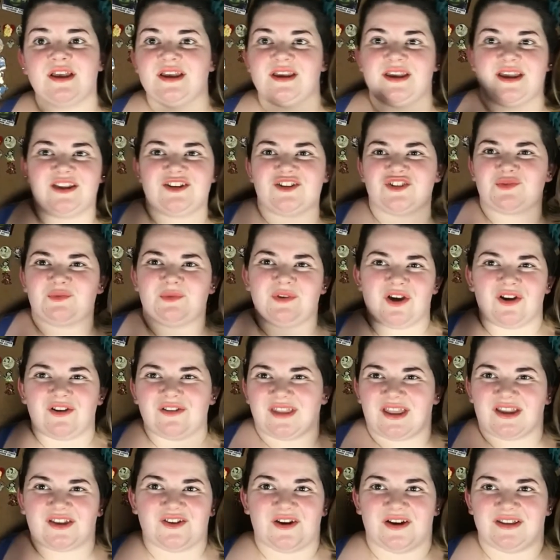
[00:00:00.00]
and just we all
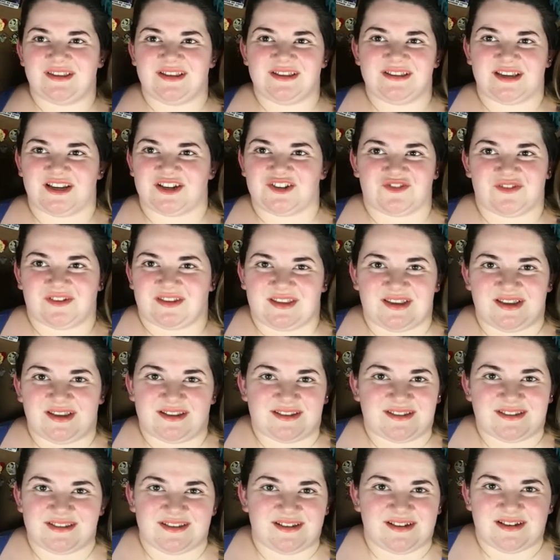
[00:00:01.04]
like got these extra
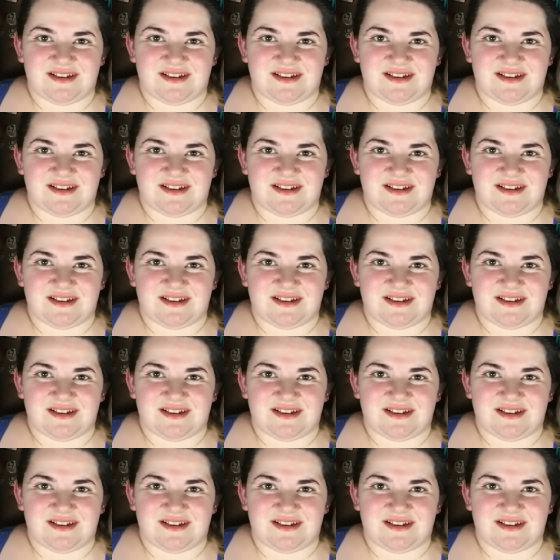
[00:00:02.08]
things,